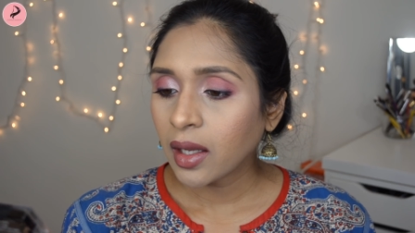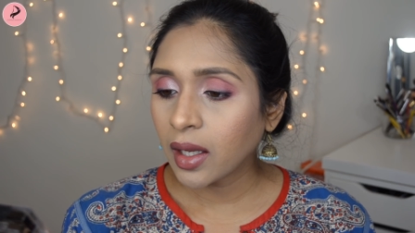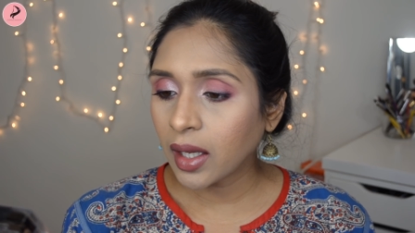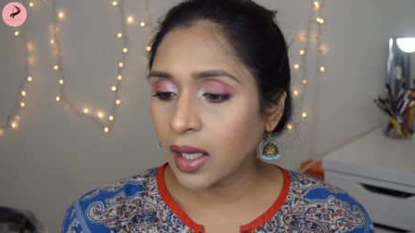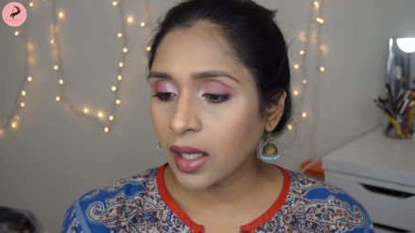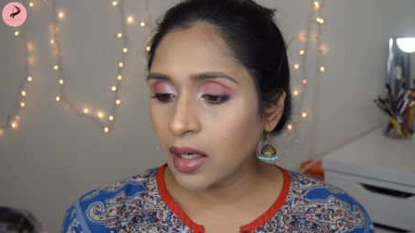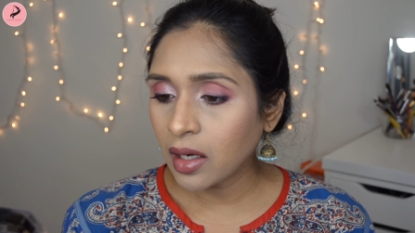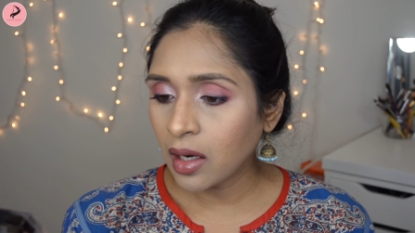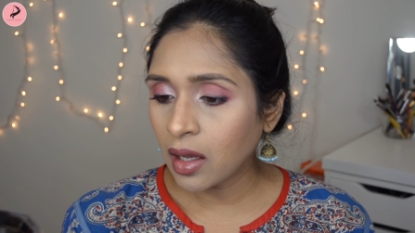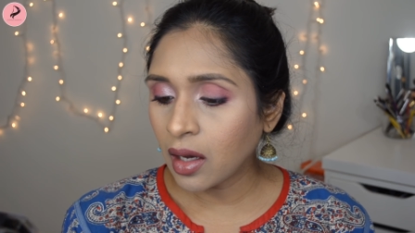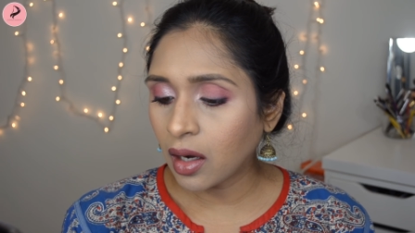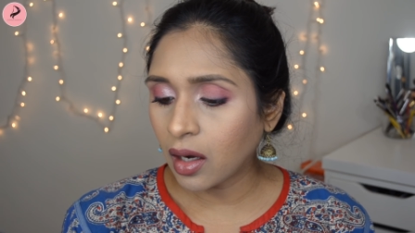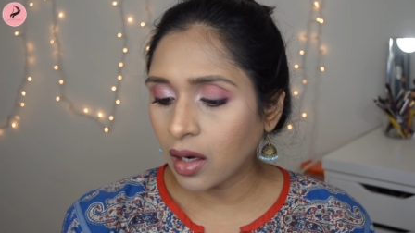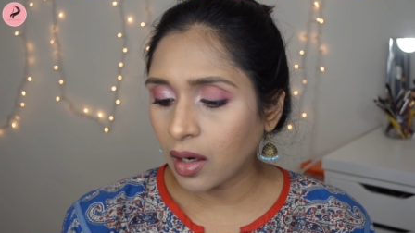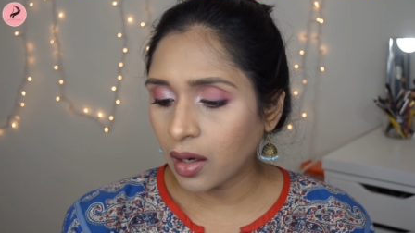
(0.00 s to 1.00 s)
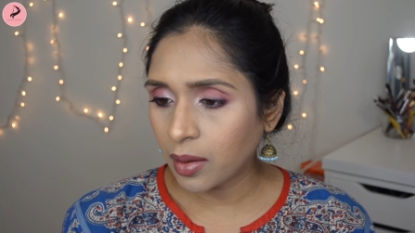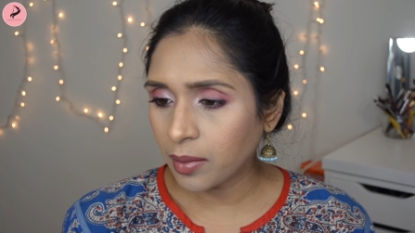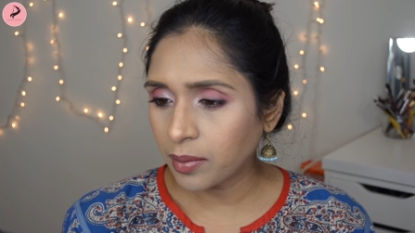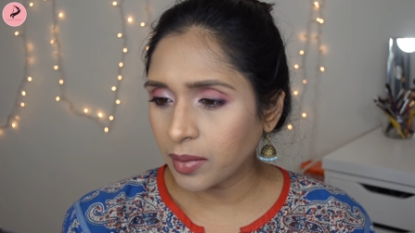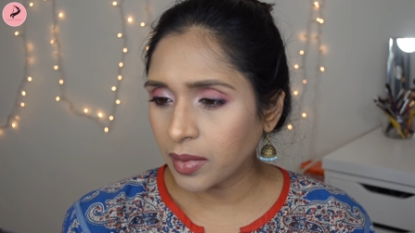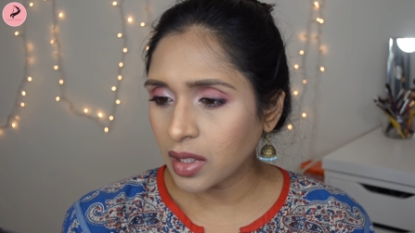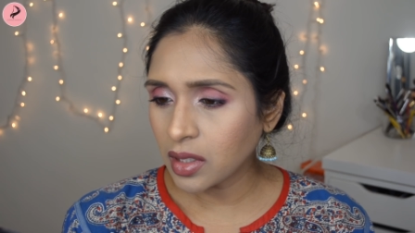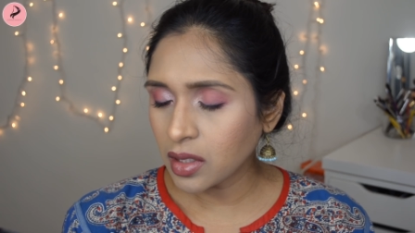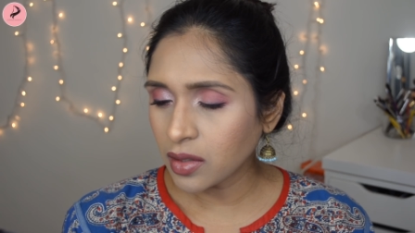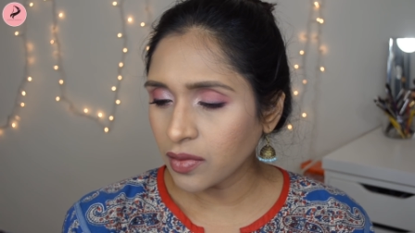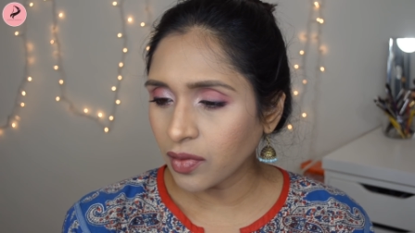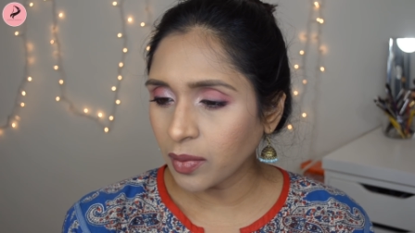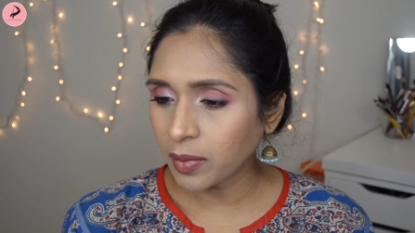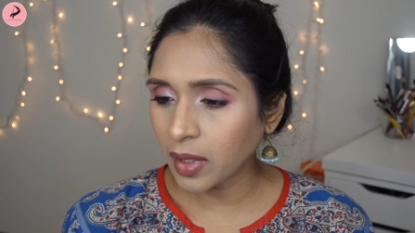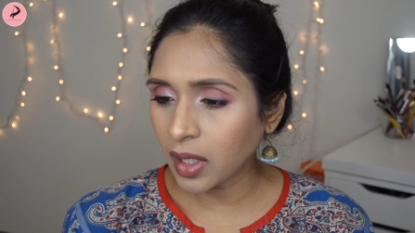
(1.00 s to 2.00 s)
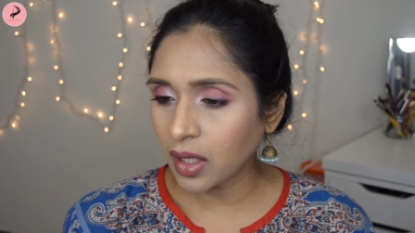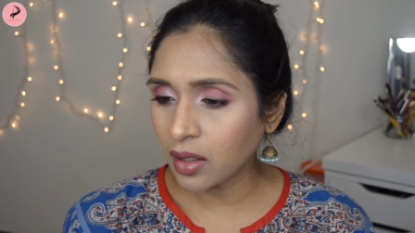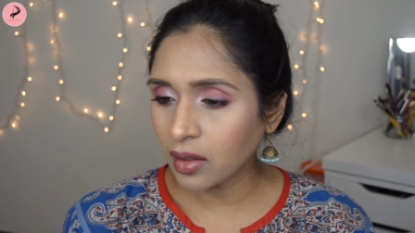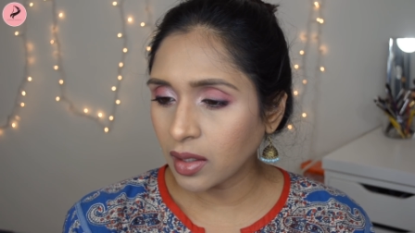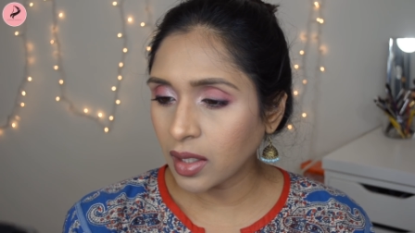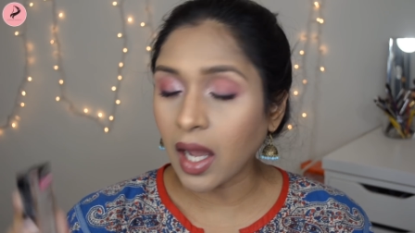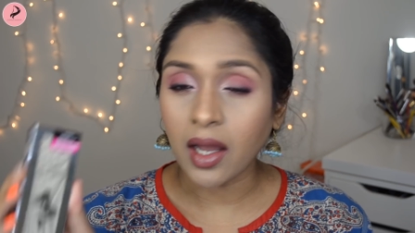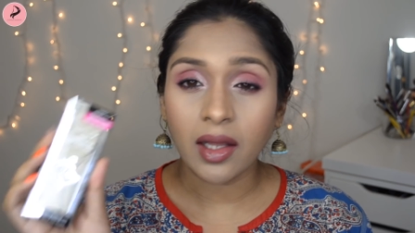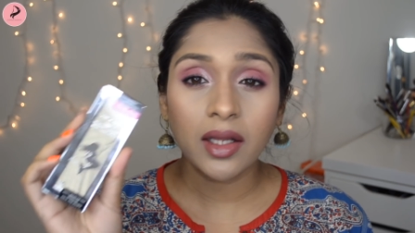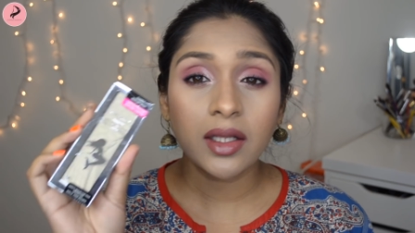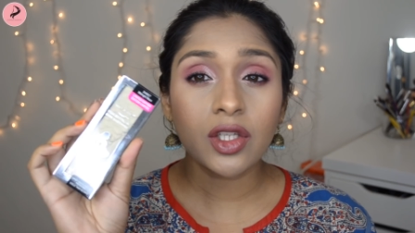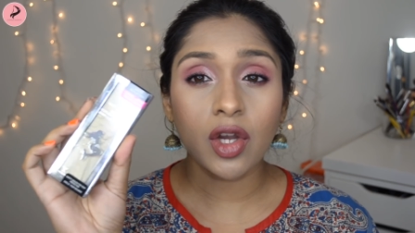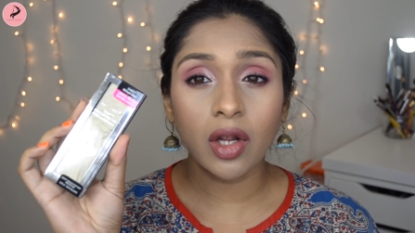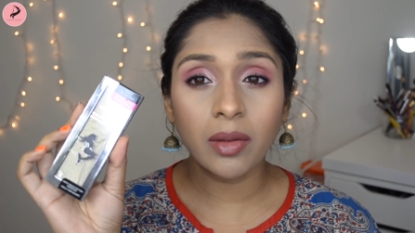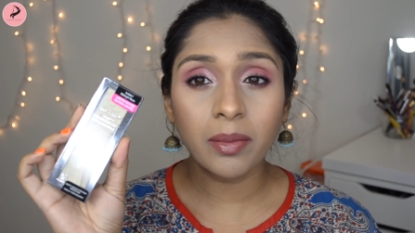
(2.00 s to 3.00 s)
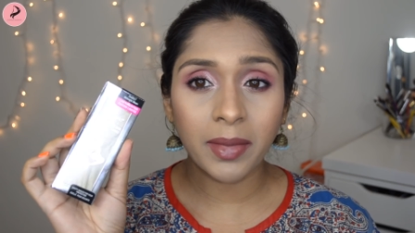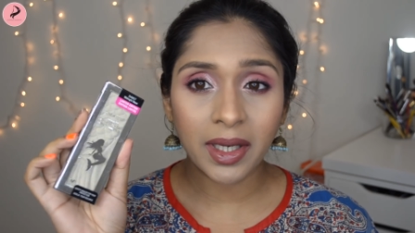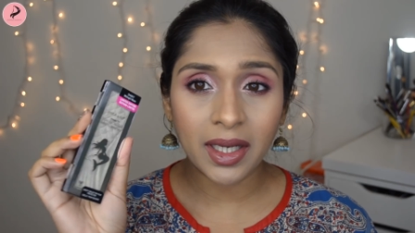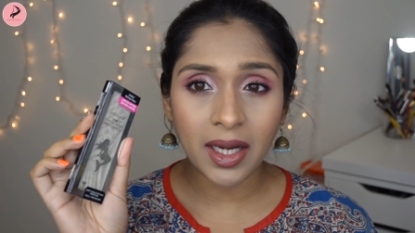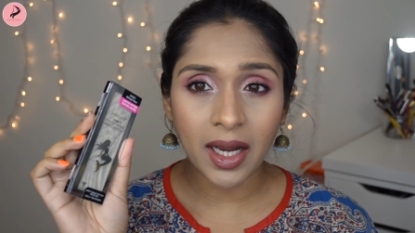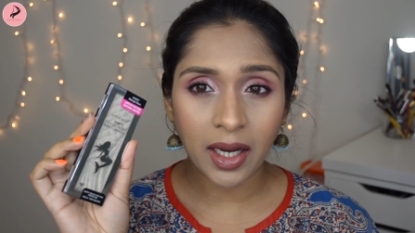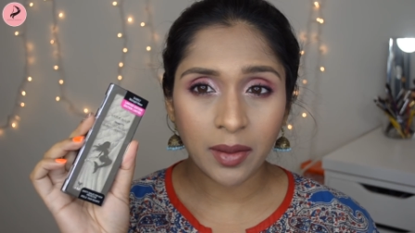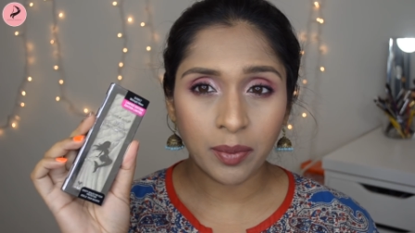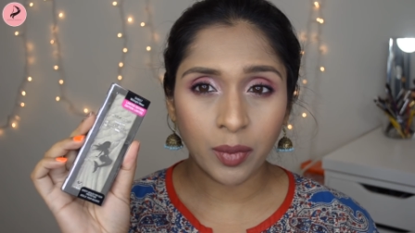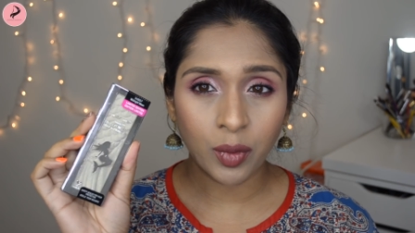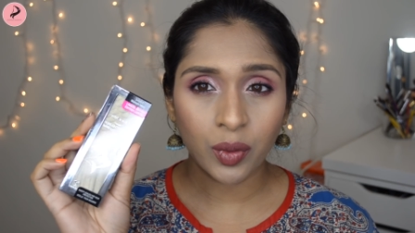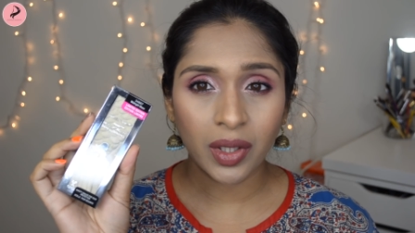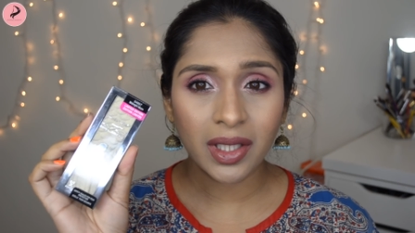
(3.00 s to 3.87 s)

in this is from their, it's called Midnight Moon.